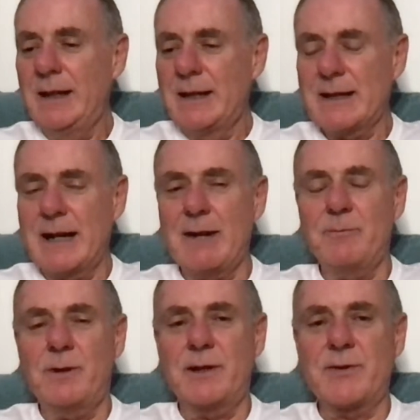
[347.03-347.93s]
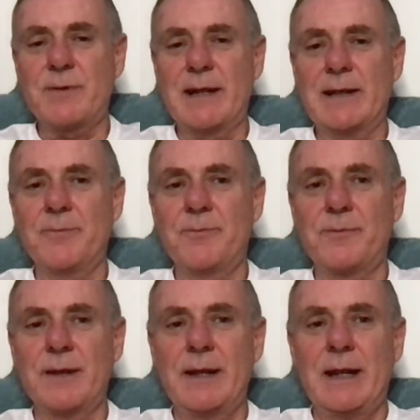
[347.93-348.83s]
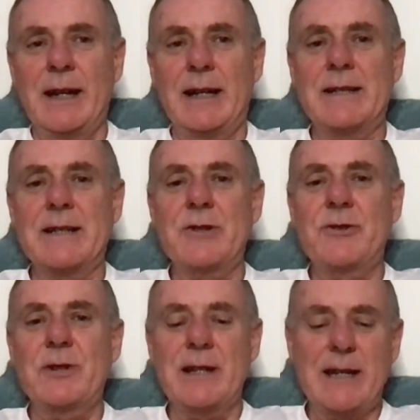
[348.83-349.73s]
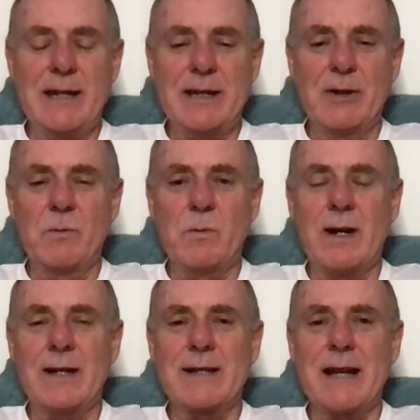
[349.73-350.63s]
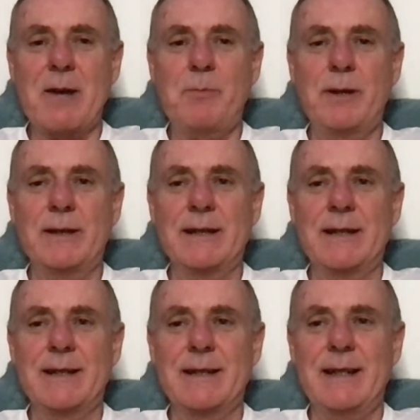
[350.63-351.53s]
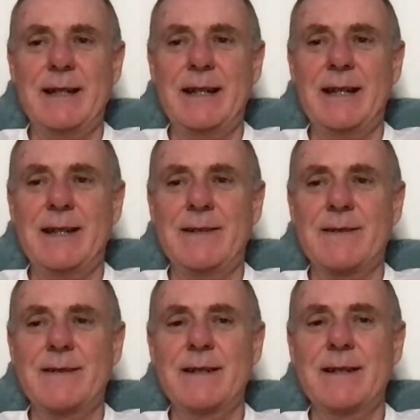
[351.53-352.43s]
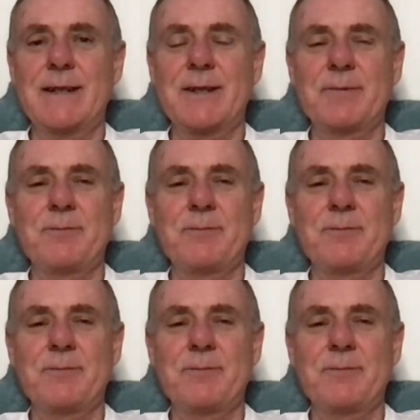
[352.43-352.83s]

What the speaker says: to have one as well. And essentially what's happened is that,